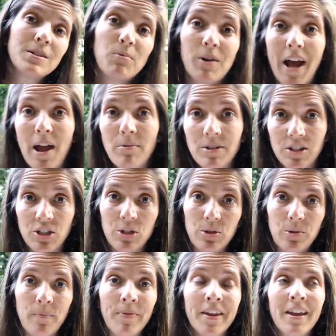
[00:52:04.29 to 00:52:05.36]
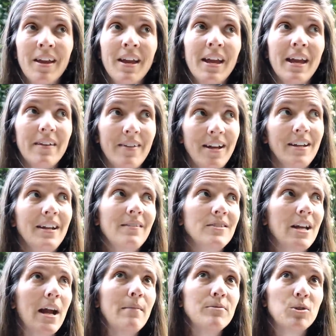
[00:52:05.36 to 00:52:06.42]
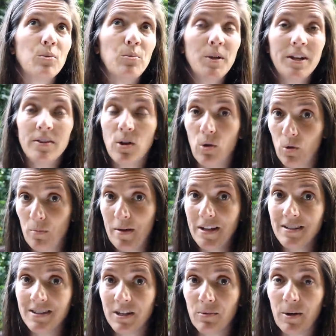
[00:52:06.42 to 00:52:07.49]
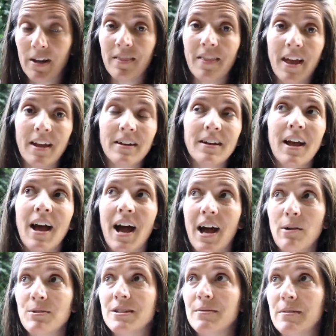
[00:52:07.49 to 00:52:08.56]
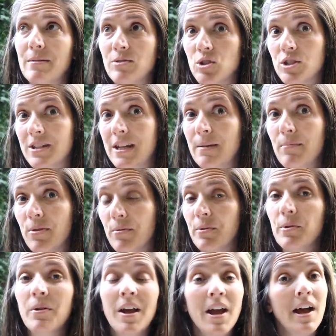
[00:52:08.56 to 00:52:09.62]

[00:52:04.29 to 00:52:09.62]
What I would do, if I didn't have time to read the whole magazine right then, I would sometimes skim through.